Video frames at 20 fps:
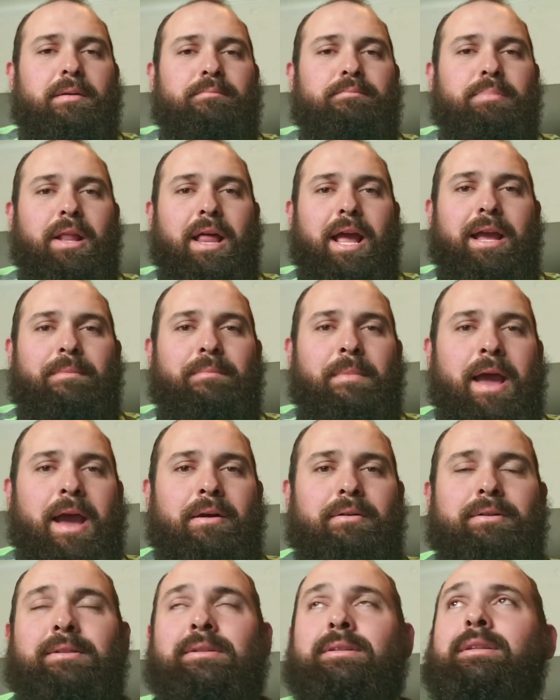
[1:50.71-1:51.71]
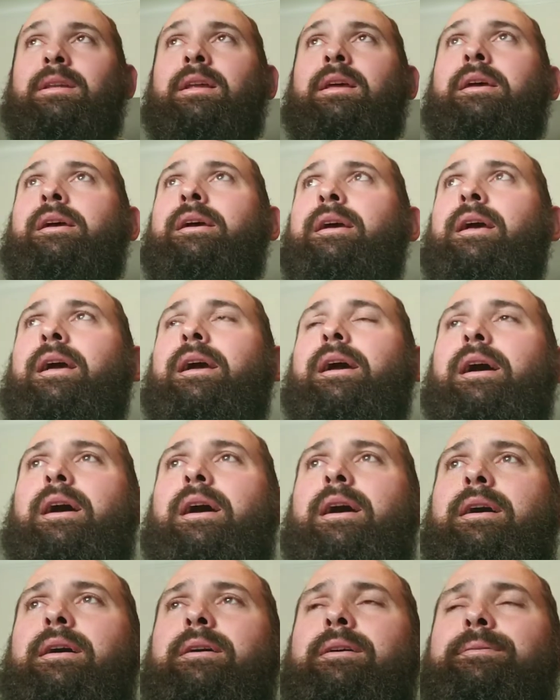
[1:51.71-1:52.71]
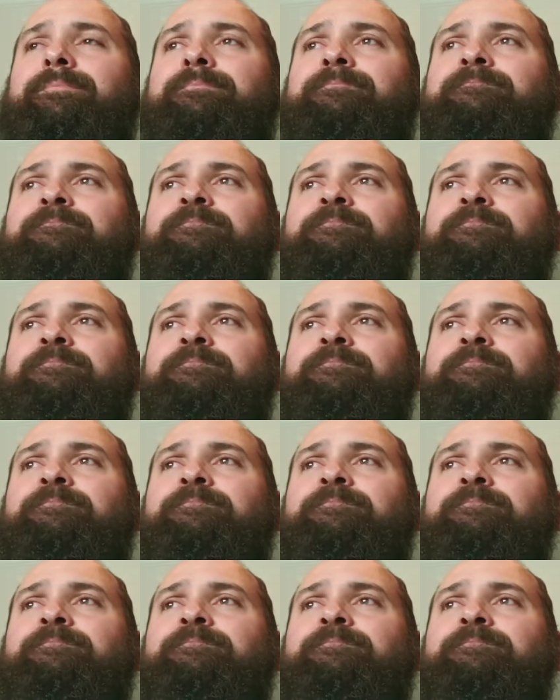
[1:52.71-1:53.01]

Black Mountain. Uh,